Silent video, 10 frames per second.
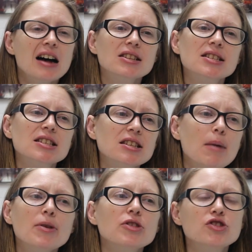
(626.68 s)
and
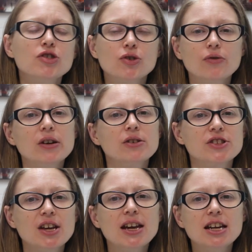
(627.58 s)
some of the
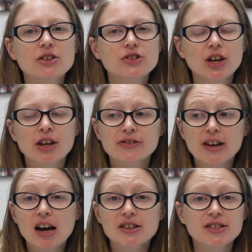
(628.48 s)
tutorials that he do,
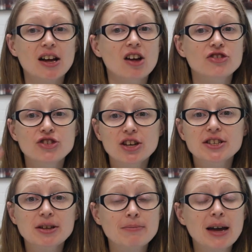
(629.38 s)
does are
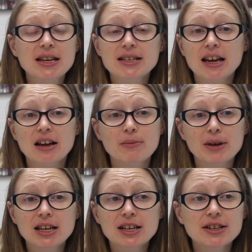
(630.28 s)
just amazing. I
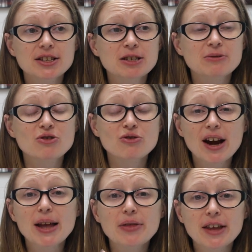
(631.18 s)
mean, he does some
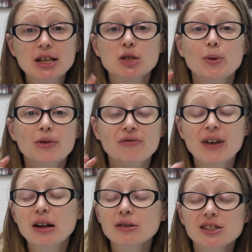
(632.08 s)
great things with
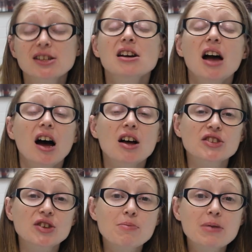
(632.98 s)
felt,
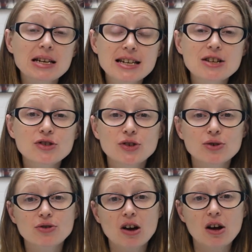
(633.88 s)
uh, so please
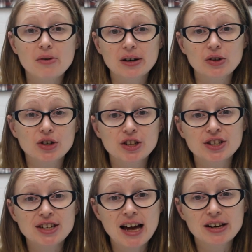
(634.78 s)
do go and look
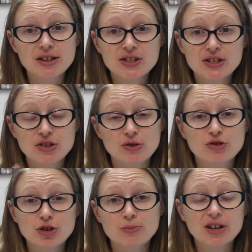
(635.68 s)
at Tanner's
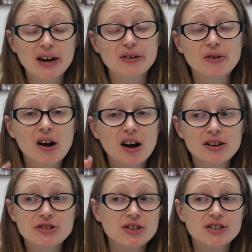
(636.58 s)
YouTube channel.
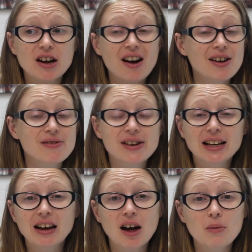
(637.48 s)
I just, I
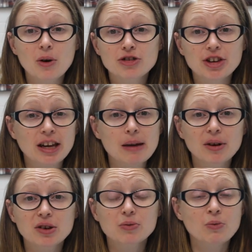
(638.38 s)
really like watching
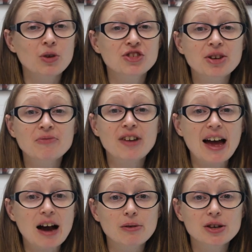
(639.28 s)
him. I could watch him for
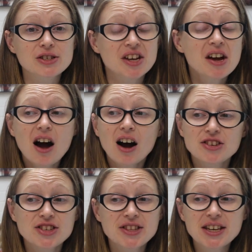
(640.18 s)
hours.
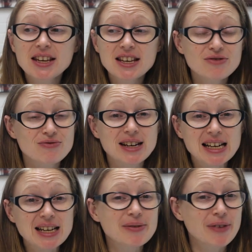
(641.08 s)
I just think he's
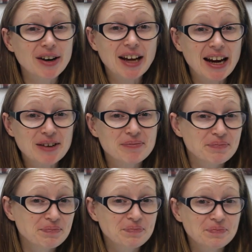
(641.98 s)
really funny.
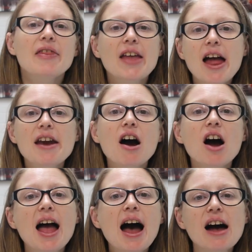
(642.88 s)
And then
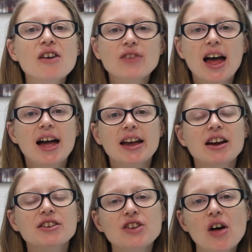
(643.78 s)
I have
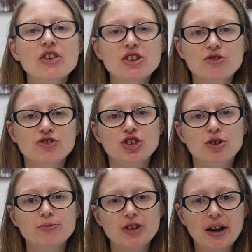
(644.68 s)
a, another
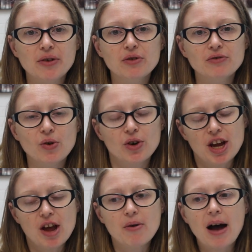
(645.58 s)
YouTube channel for
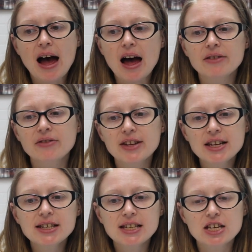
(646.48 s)
you and
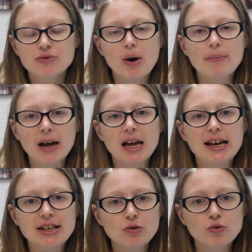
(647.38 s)
this is run by a
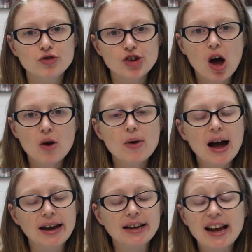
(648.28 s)
lady called Jo
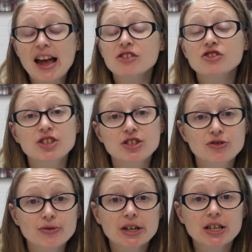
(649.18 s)
and again
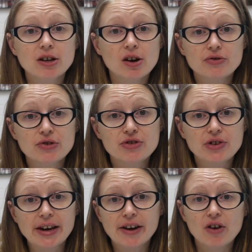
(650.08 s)
she's joined our group
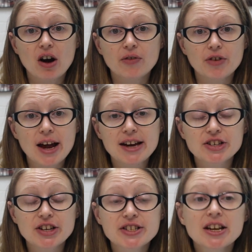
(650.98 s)
Cricut Craft
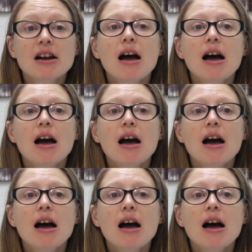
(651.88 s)
Creators